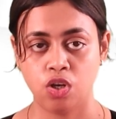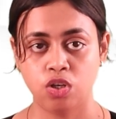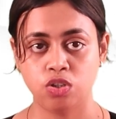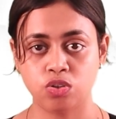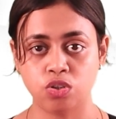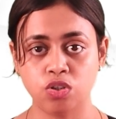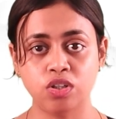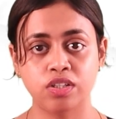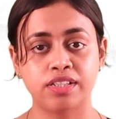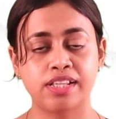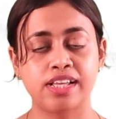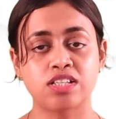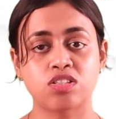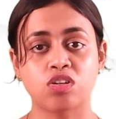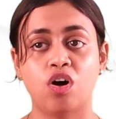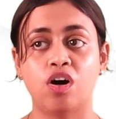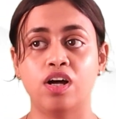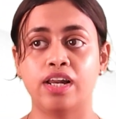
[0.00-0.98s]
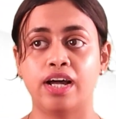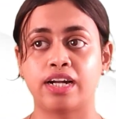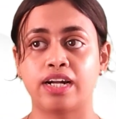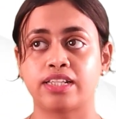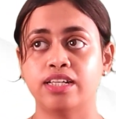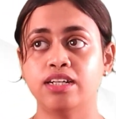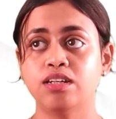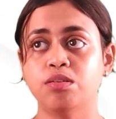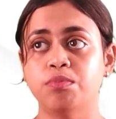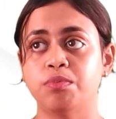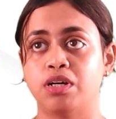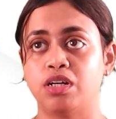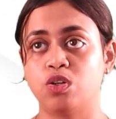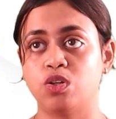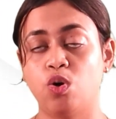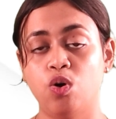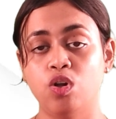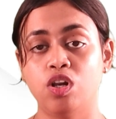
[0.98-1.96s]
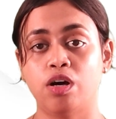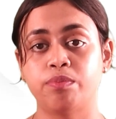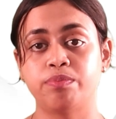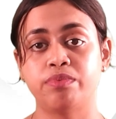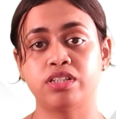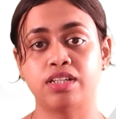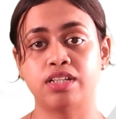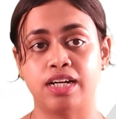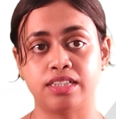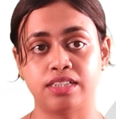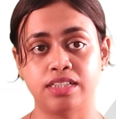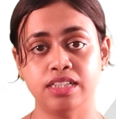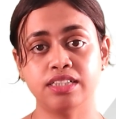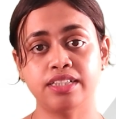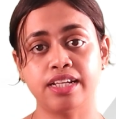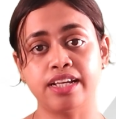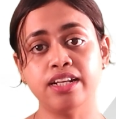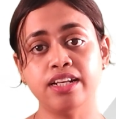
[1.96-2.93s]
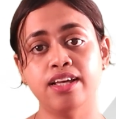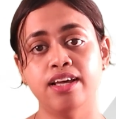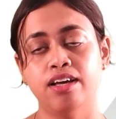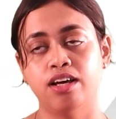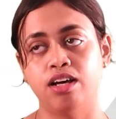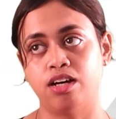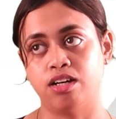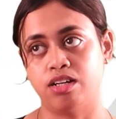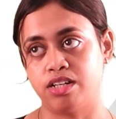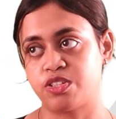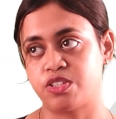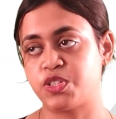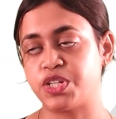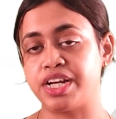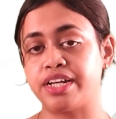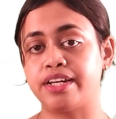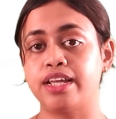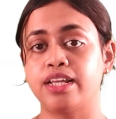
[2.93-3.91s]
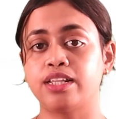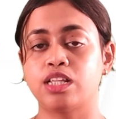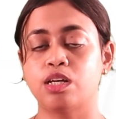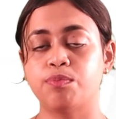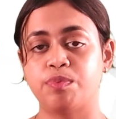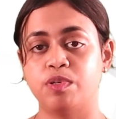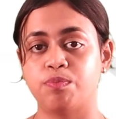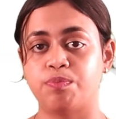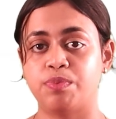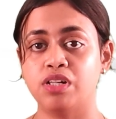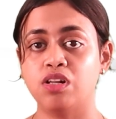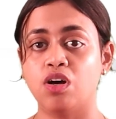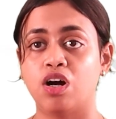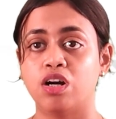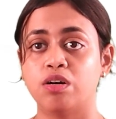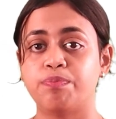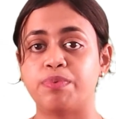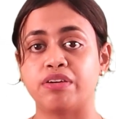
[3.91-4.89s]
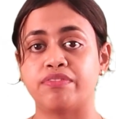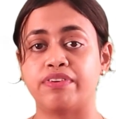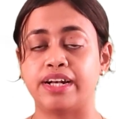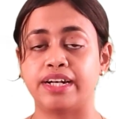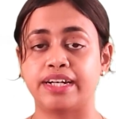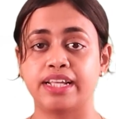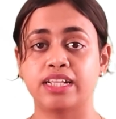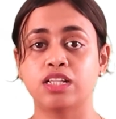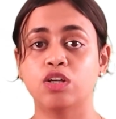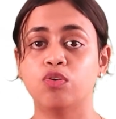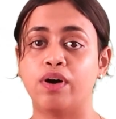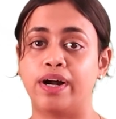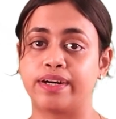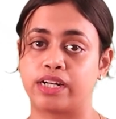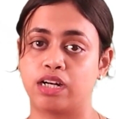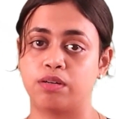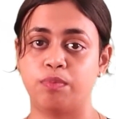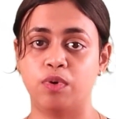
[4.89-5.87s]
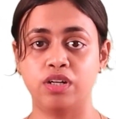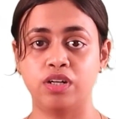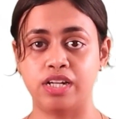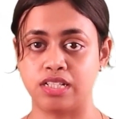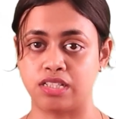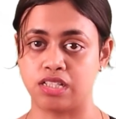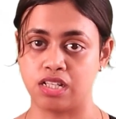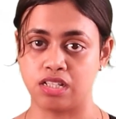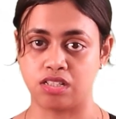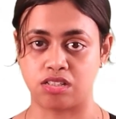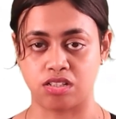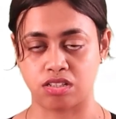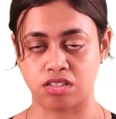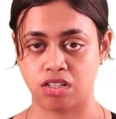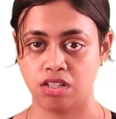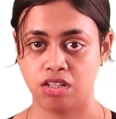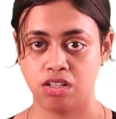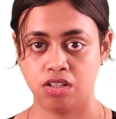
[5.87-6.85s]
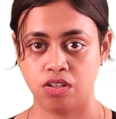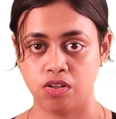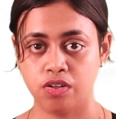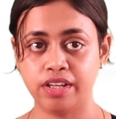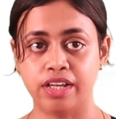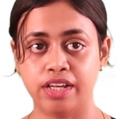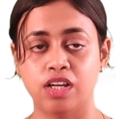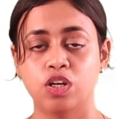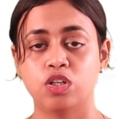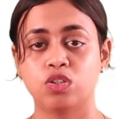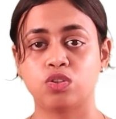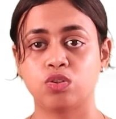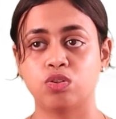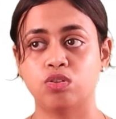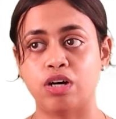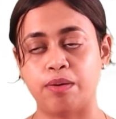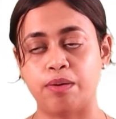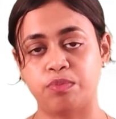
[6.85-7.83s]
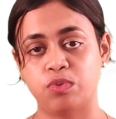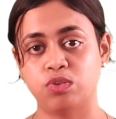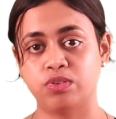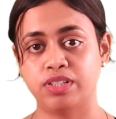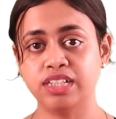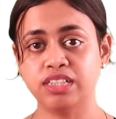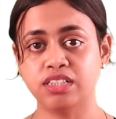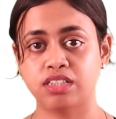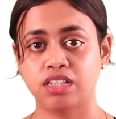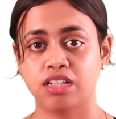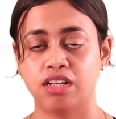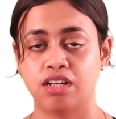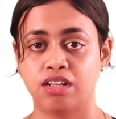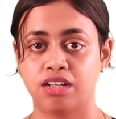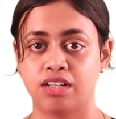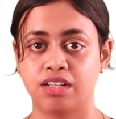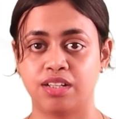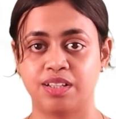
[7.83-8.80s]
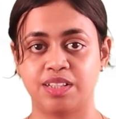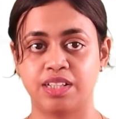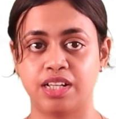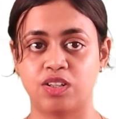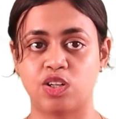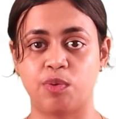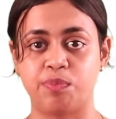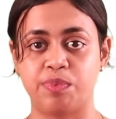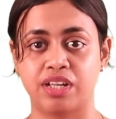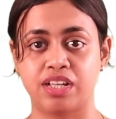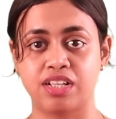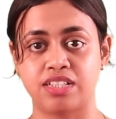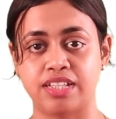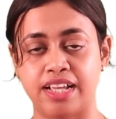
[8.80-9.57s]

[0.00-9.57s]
So these all are the role of the nurses in treating the people or preventing the waterborne diseases. Okay, so up to this, the topic is